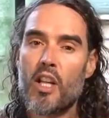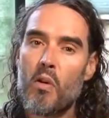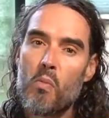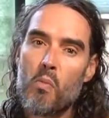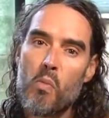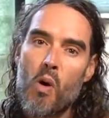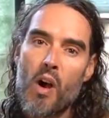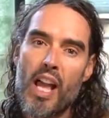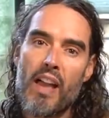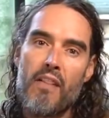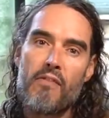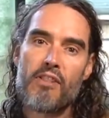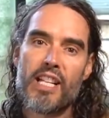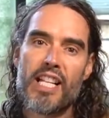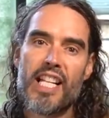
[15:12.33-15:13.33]

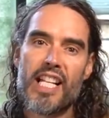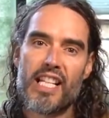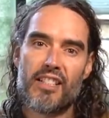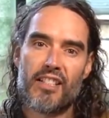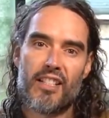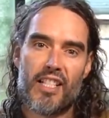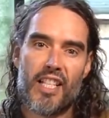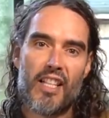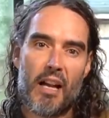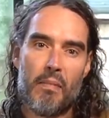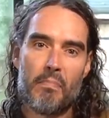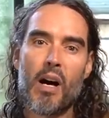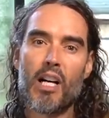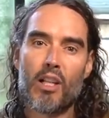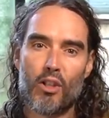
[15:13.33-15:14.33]
whatever it is that's in that
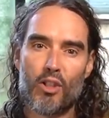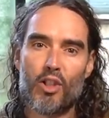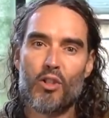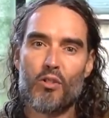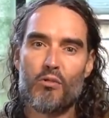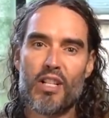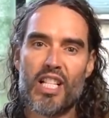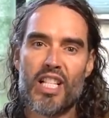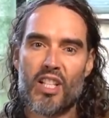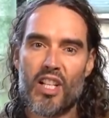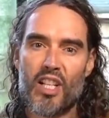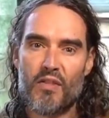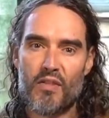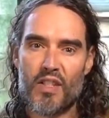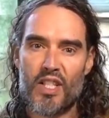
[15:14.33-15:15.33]
biological
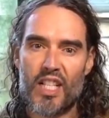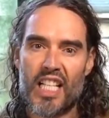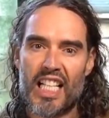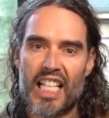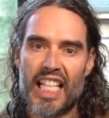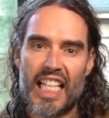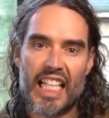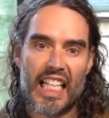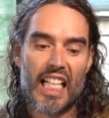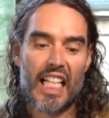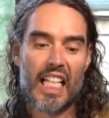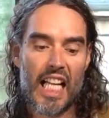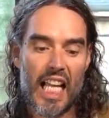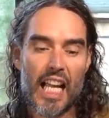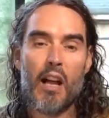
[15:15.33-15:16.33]
research facility,
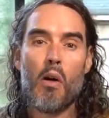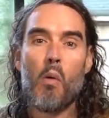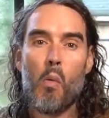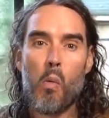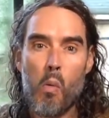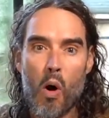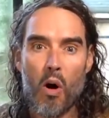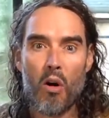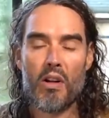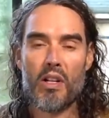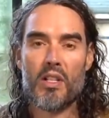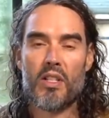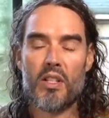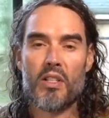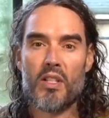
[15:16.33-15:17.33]
it
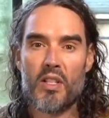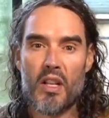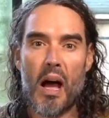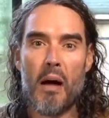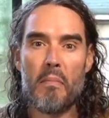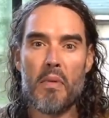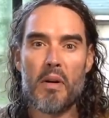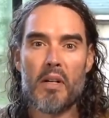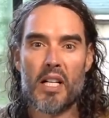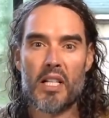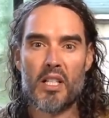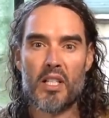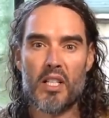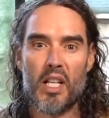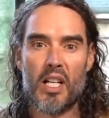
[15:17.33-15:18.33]
warrants some
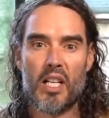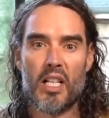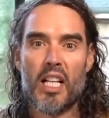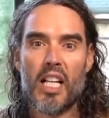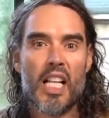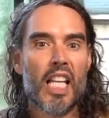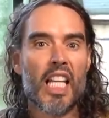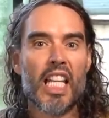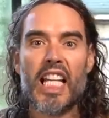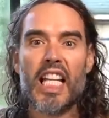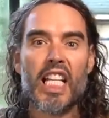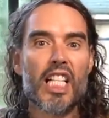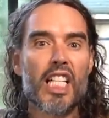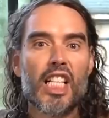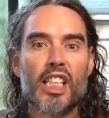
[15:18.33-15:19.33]
concern. They
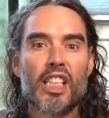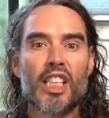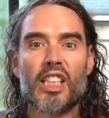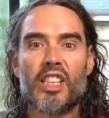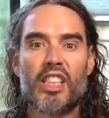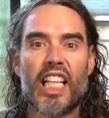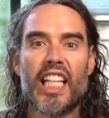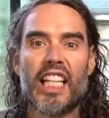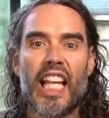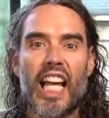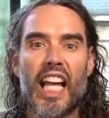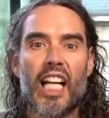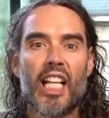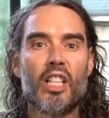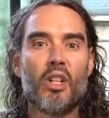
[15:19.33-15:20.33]
ain't just in
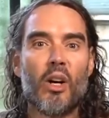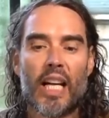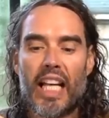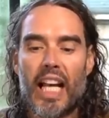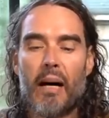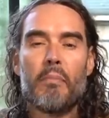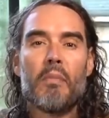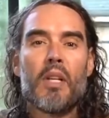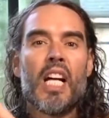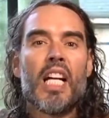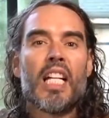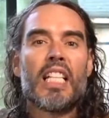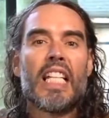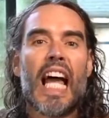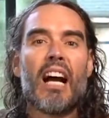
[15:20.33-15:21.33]
there knocking out
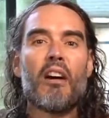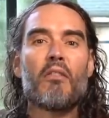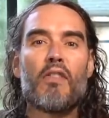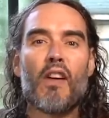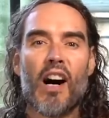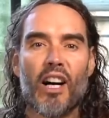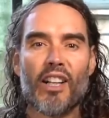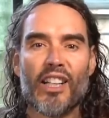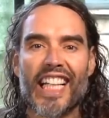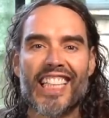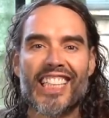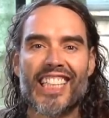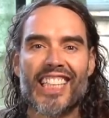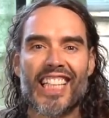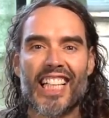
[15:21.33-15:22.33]
nail
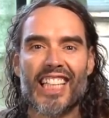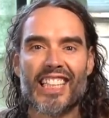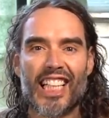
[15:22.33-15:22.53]
varnish and